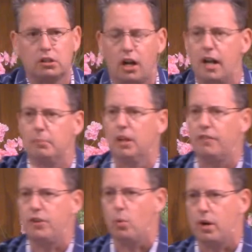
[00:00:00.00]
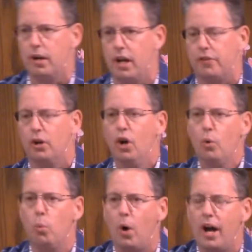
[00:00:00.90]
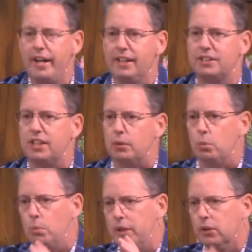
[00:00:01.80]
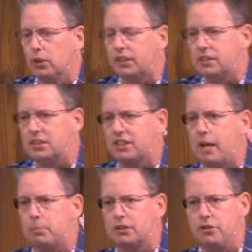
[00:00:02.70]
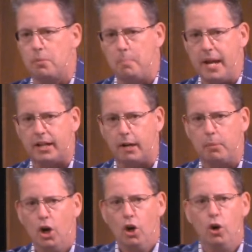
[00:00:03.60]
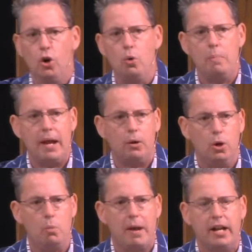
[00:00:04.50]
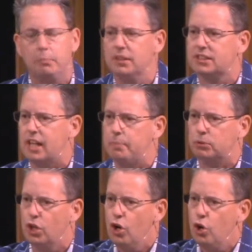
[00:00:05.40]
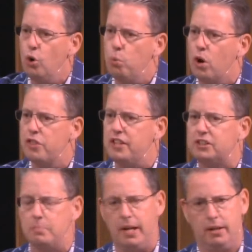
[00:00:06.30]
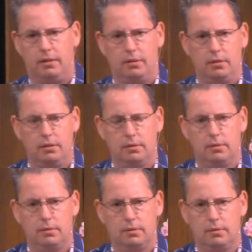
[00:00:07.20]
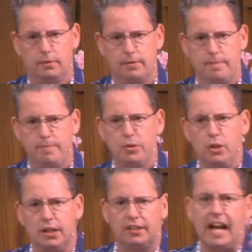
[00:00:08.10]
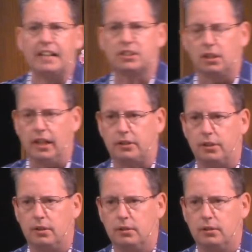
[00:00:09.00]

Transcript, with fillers: time loving one another. Why is it when we look at disciples and their makeup, who, ma- who made up the disciples? Who were these men? You had a tax collector,